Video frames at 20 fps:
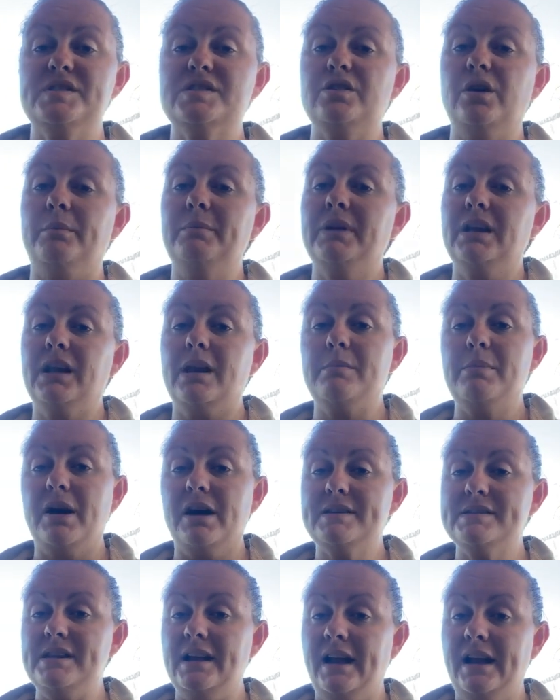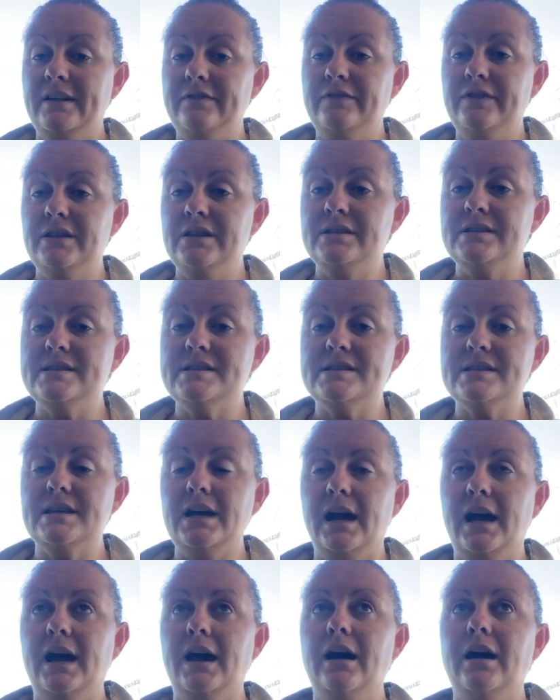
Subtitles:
stop mealybugs and aphids.